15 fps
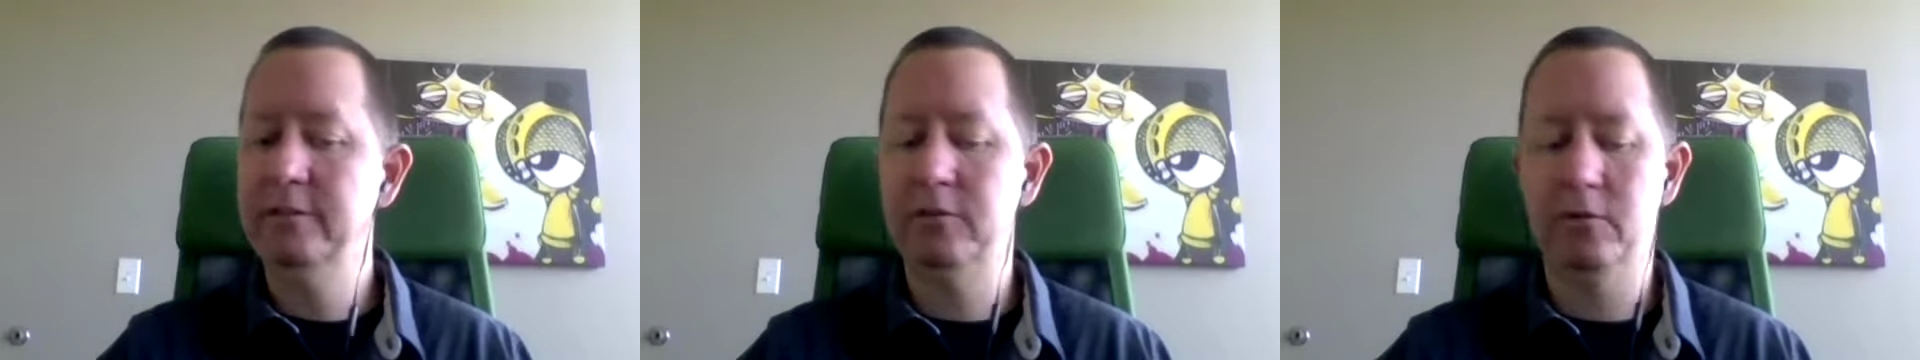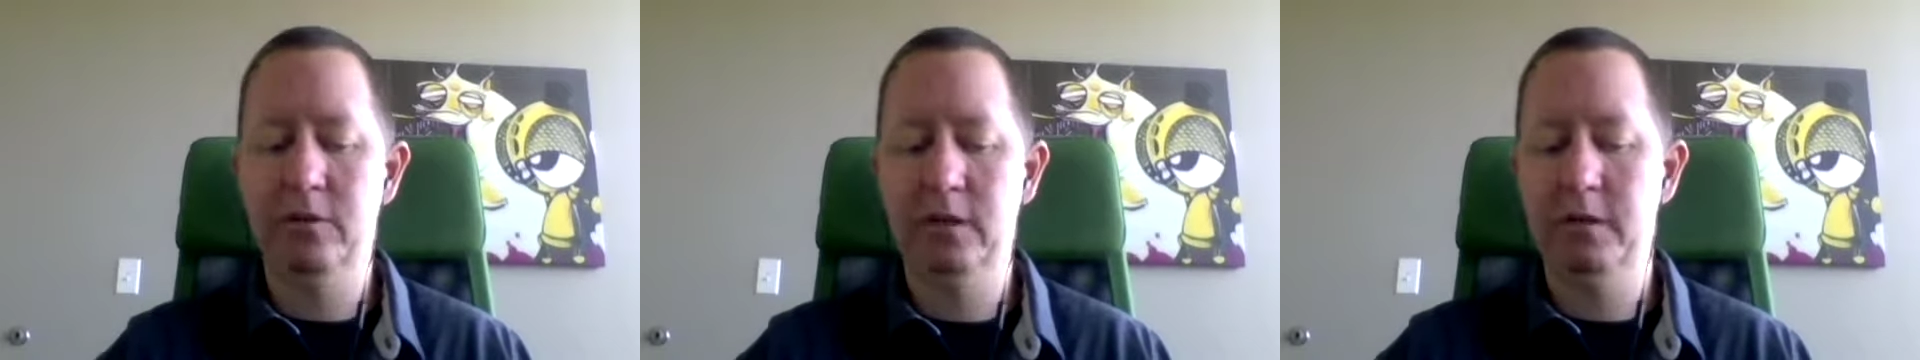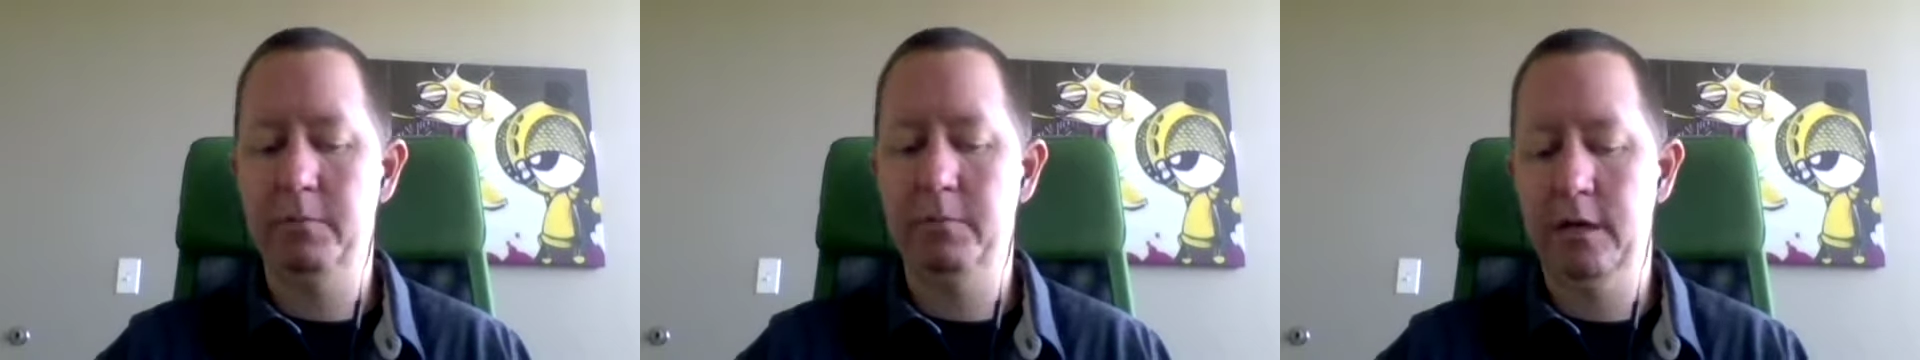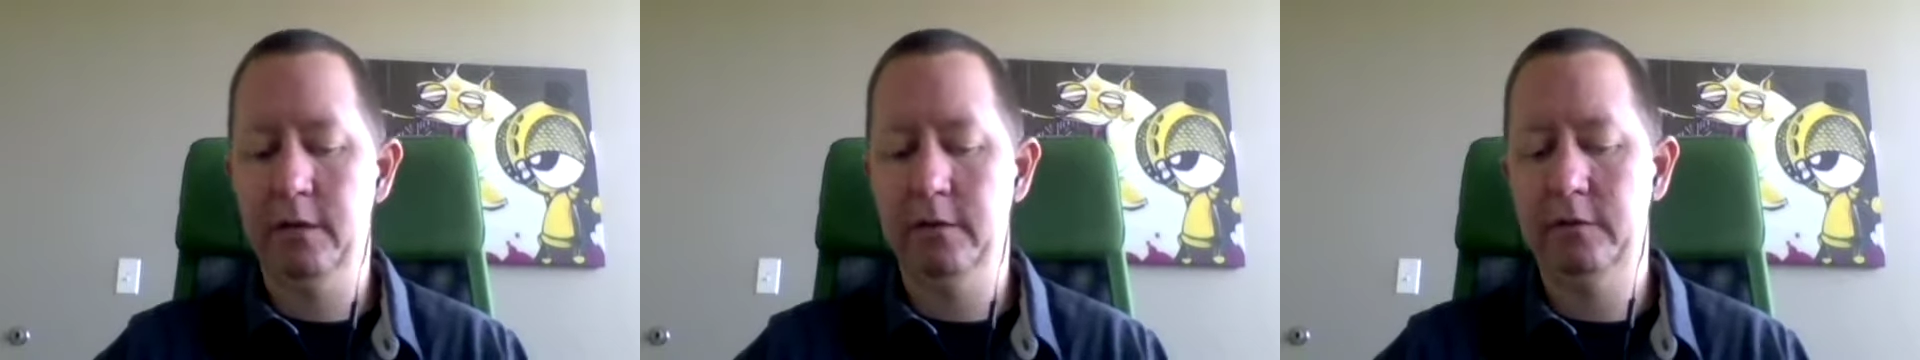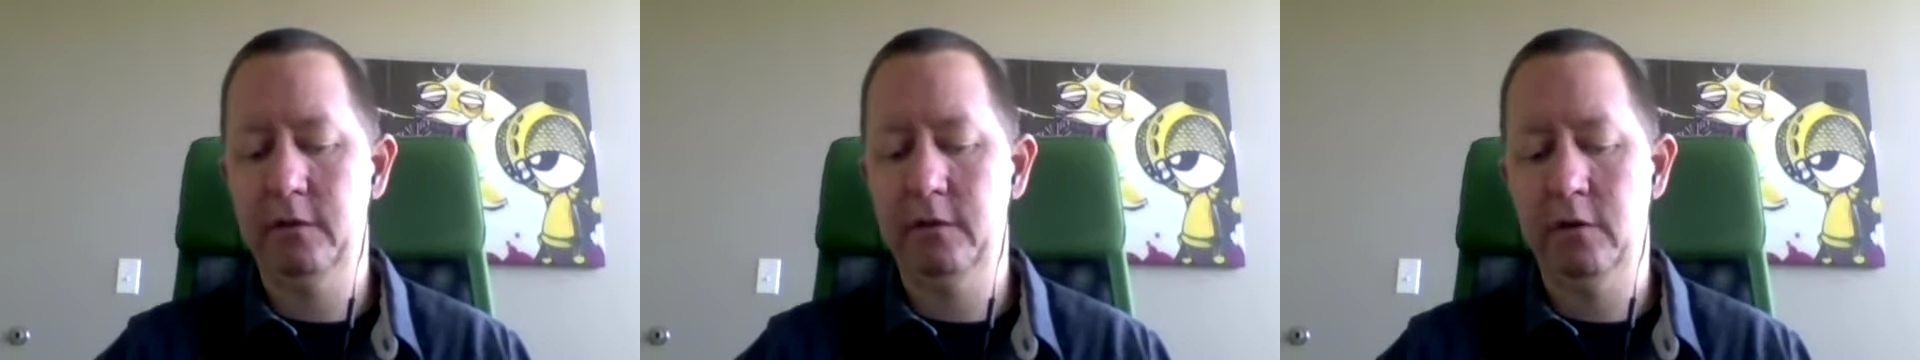So think about
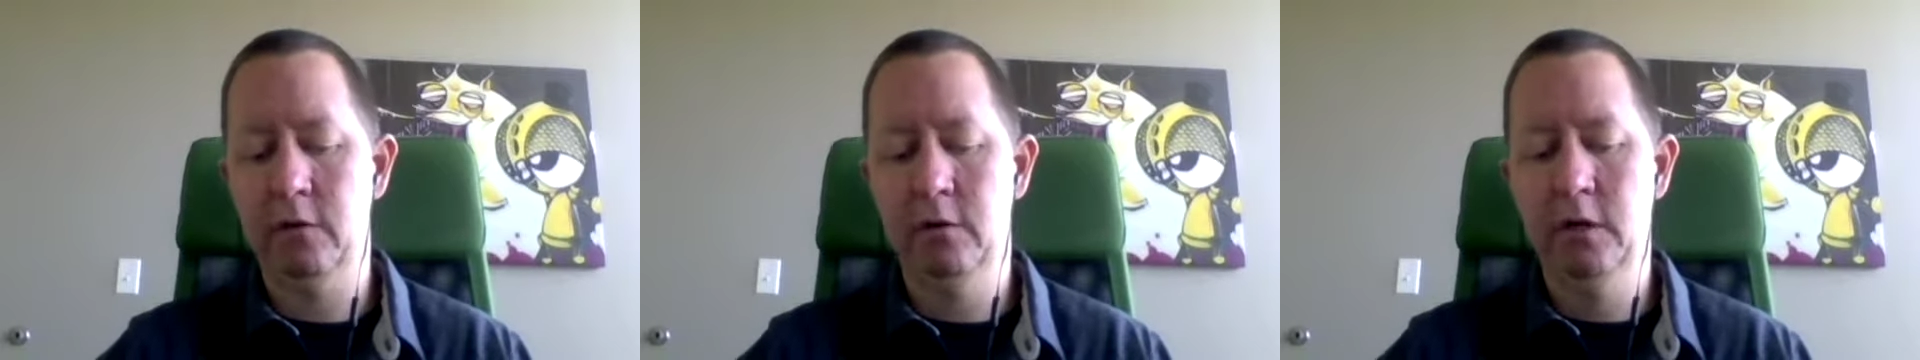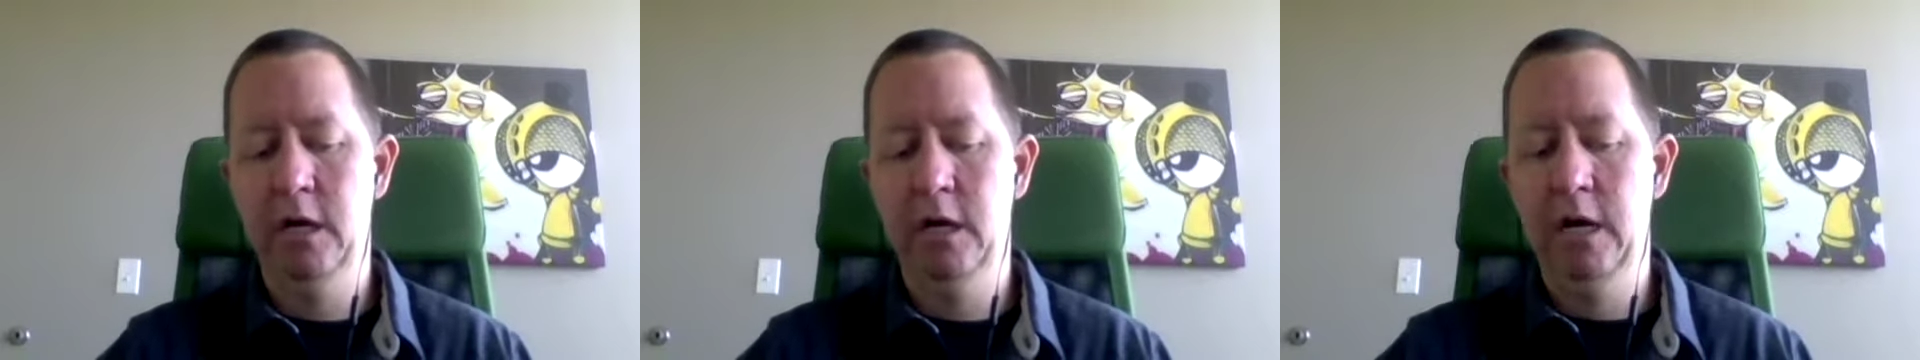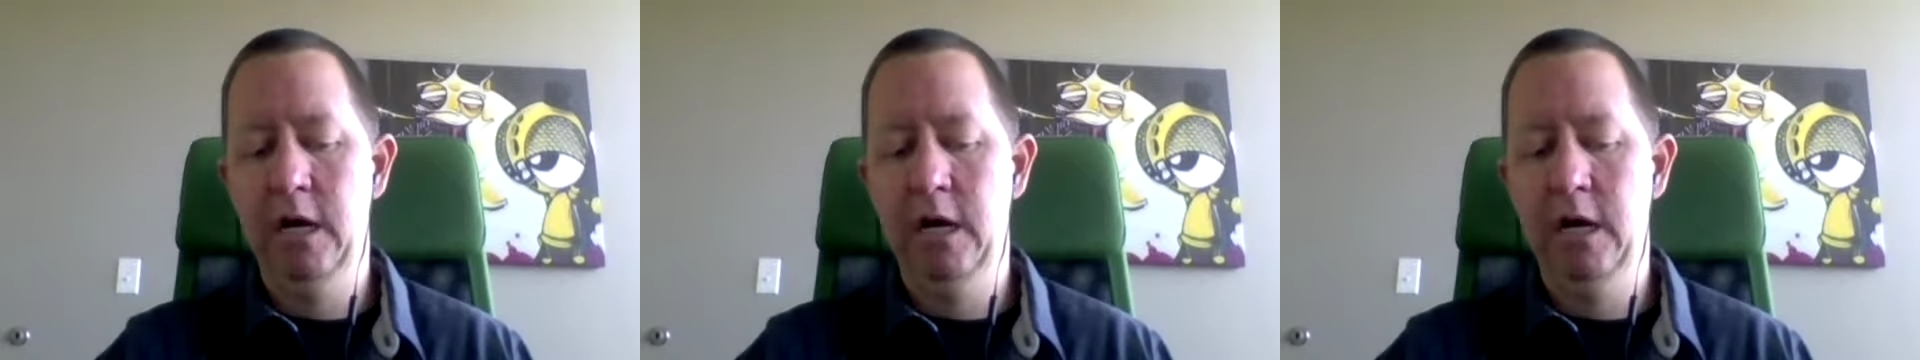it. So